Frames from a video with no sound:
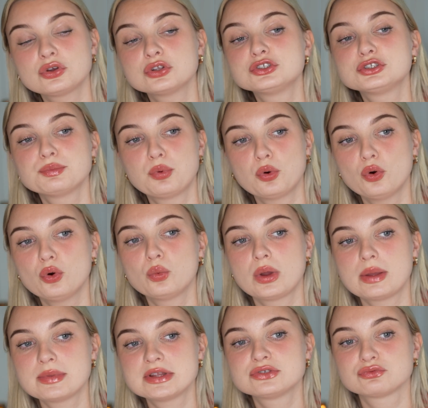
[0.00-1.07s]
You can support
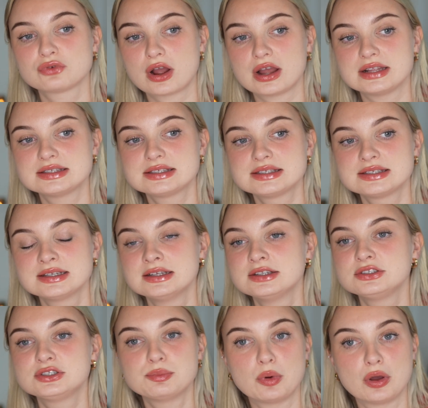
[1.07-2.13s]
women's rights
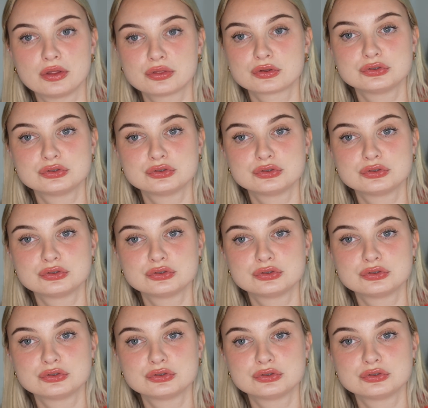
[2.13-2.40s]
to birth